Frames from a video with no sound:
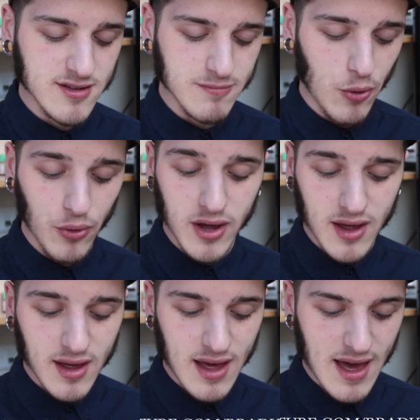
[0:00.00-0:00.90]
to smoke.
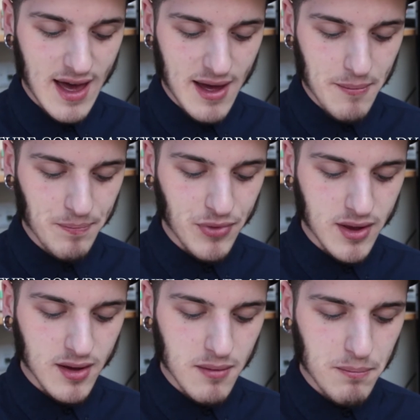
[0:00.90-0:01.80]

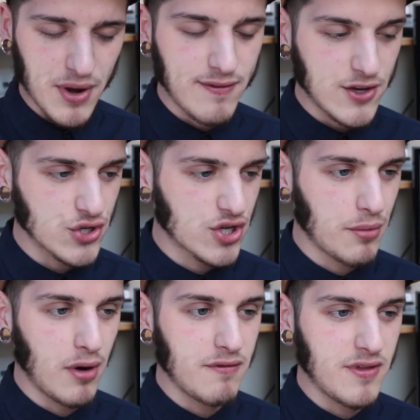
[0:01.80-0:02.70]
But if you're just
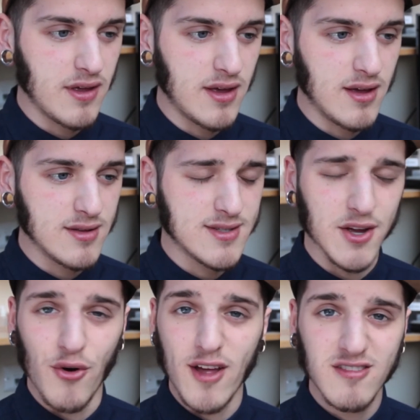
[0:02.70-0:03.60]
coming off the
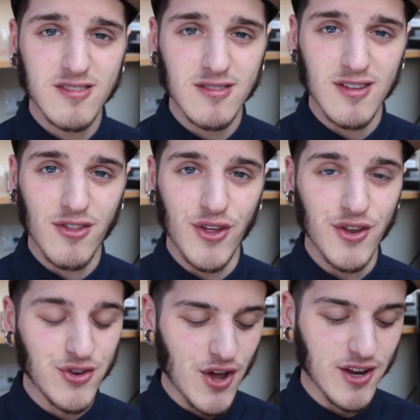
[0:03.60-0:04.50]
cigarettes, the
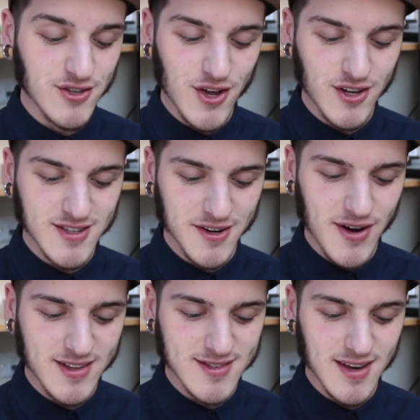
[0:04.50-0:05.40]
dirty
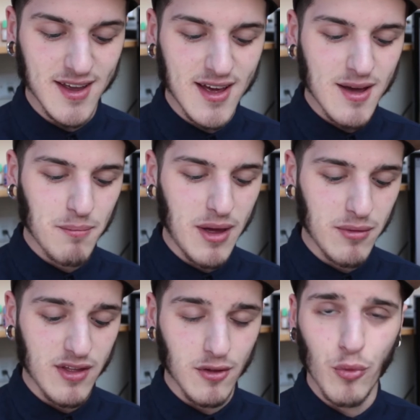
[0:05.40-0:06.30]
cigarettes, then
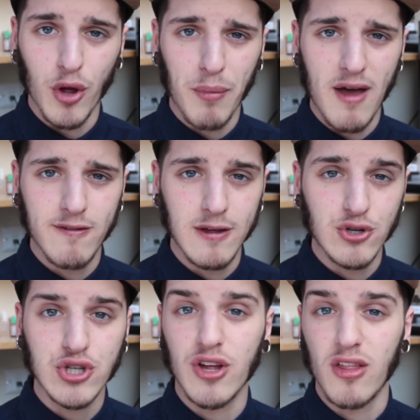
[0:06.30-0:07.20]
maybe this will work better for you
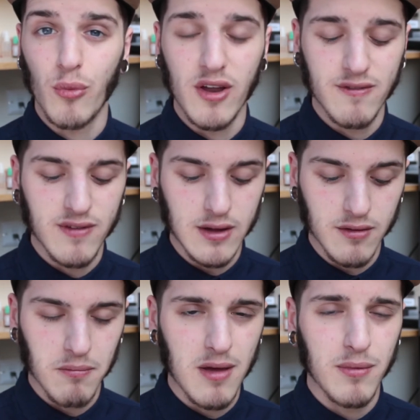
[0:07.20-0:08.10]
just because of the way it
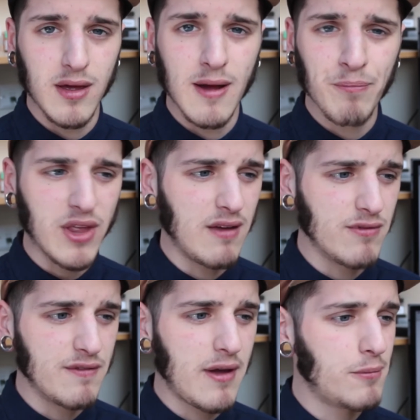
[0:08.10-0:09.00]
feels. Maybe
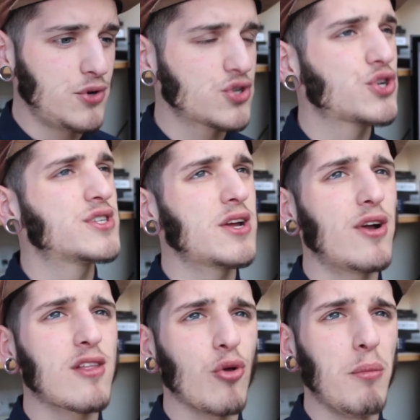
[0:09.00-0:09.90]
even the vape production, because
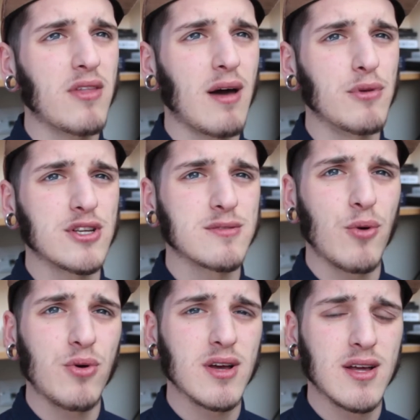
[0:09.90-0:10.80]
cigarettes don't make that much
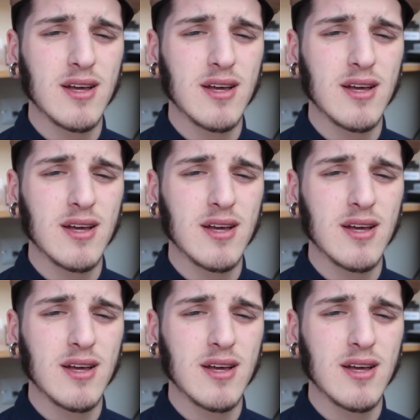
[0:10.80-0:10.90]
smoke,